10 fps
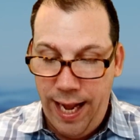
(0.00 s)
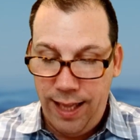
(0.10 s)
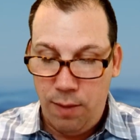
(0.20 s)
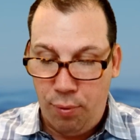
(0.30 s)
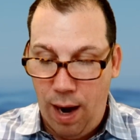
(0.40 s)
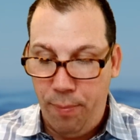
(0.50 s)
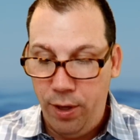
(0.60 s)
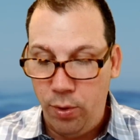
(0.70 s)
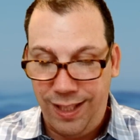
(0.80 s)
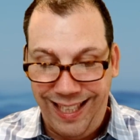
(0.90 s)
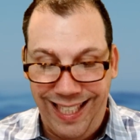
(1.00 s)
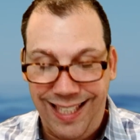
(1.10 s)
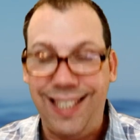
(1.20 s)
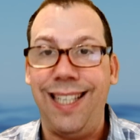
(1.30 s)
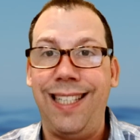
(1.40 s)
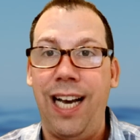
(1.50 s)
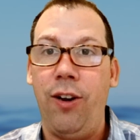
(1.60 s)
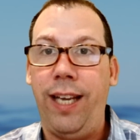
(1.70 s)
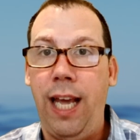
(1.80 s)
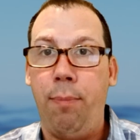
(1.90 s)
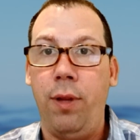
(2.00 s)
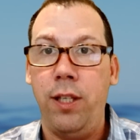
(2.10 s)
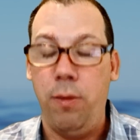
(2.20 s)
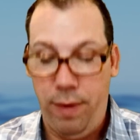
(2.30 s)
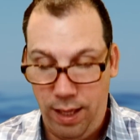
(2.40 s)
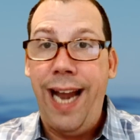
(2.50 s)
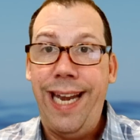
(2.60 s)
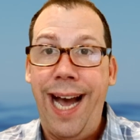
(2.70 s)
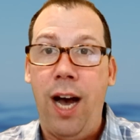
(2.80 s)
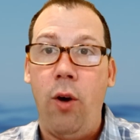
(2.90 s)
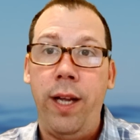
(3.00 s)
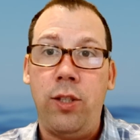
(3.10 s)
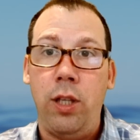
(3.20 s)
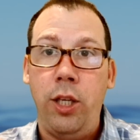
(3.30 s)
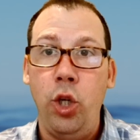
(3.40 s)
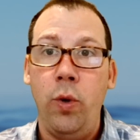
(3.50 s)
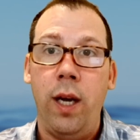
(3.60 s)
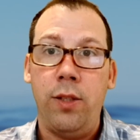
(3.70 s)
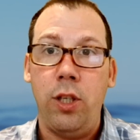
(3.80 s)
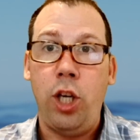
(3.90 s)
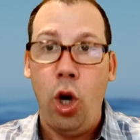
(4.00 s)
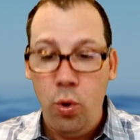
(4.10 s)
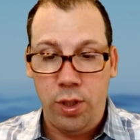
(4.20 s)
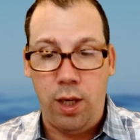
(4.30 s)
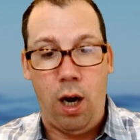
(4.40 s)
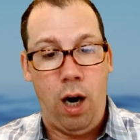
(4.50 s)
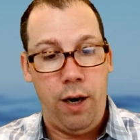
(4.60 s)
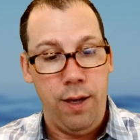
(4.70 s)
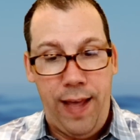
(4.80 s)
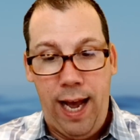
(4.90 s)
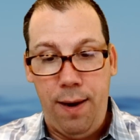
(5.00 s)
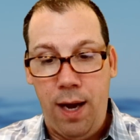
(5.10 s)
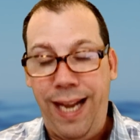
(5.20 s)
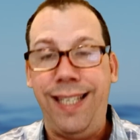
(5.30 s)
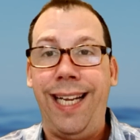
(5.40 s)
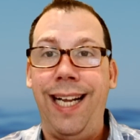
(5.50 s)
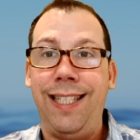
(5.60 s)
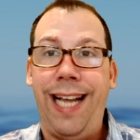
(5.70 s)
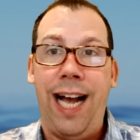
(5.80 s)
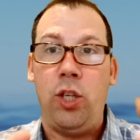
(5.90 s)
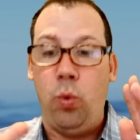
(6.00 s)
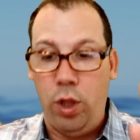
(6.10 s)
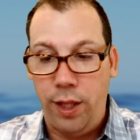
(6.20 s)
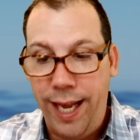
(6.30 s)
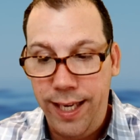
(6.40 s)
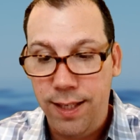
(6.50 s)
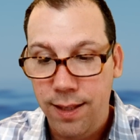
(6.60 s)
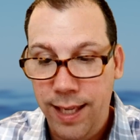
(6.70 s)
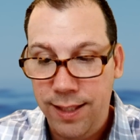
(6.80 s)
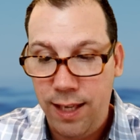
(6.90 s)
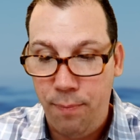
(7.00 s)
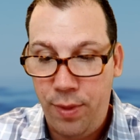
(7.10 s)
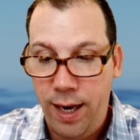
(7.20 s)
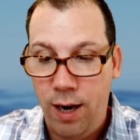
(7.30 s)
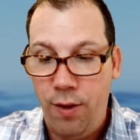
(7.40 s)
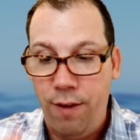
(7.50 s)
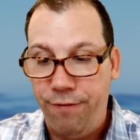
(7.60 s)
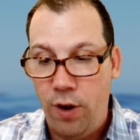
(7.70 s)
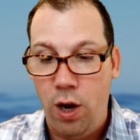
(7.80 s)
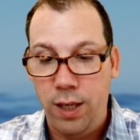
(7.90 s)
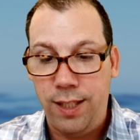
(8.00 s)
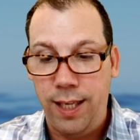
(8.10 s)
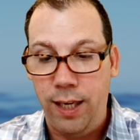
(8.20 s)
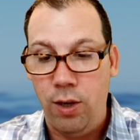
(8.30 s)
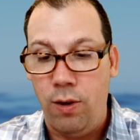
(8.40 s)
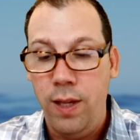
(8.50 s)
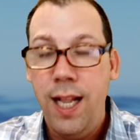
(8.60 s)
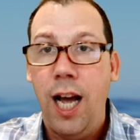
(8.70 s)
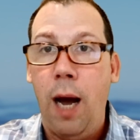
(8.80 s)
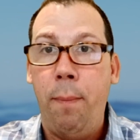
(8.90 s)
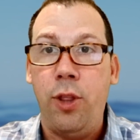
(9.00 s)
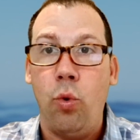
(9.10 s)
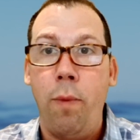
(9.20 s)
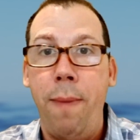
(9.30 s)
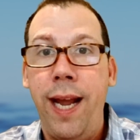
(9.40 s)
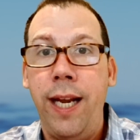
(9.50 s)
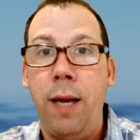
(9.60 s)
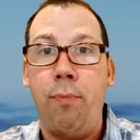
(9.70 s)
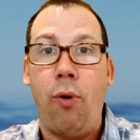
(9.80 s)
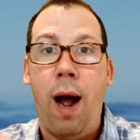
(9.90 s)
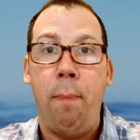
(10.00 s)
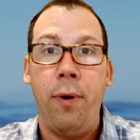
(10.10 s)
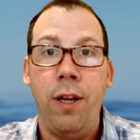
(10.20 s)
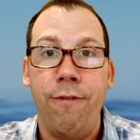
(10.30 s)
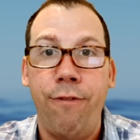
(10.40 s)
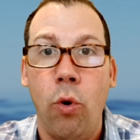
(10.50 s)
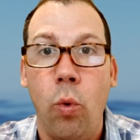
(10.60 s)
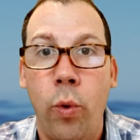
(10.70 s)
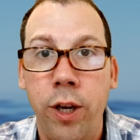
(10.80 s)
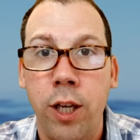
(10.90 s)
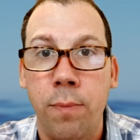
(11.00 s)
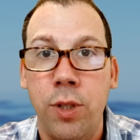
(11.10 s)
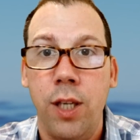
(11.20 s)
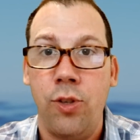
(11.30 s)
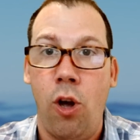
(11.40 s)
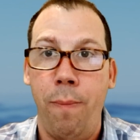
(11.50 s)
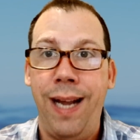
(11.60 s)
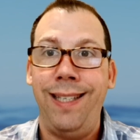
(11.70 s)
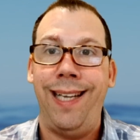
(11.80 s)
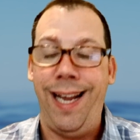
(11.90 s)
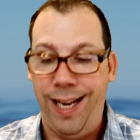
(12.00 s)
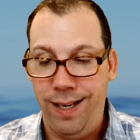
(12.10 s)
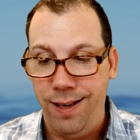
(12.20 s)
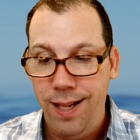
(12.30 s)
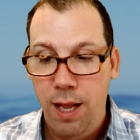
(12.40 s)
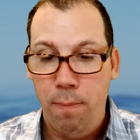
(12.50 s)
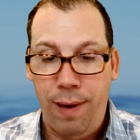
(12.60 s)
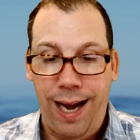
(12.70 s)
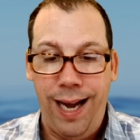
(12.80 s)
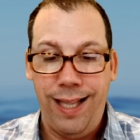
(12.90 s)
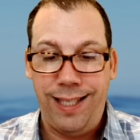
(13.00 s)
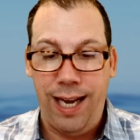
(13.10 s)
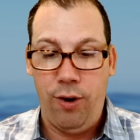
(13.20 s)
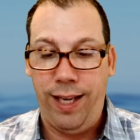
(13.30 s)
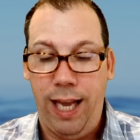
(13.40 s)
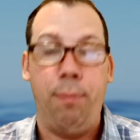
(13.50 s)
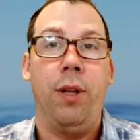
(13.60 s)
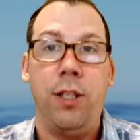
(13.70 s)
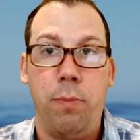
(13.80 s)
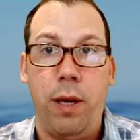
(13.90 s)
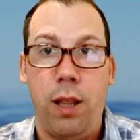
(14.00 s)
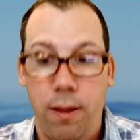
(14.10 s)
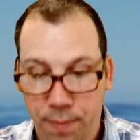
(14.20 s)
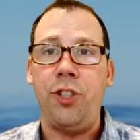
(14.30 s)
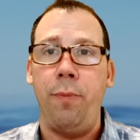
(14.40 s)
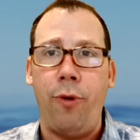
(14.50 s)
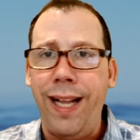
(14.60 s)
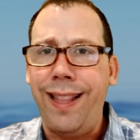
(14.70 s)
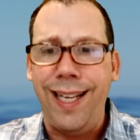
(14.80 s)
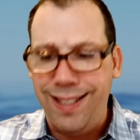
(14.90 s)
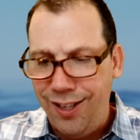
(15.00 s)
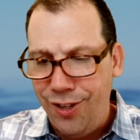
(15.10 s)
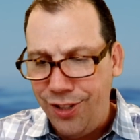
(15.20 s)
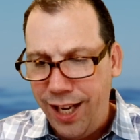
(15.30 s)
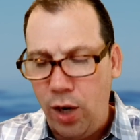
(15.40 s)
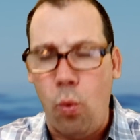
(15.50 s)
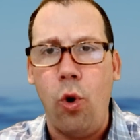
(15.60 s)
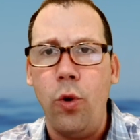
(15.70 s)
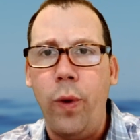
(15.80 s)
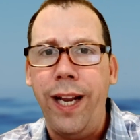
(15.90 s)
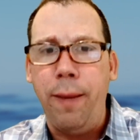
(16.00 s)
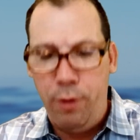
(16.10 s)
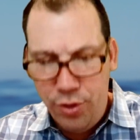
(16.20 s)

that the property was leased to the town of Cape Elizabeth. And now it's the U.S. Coast Guard that maintains the actual light that's up there and the fog signal, uh, but the remaining property of Fort Williams is all maintained by the town of Cape Elizabeth. There's some some great things there. There's like an award-winning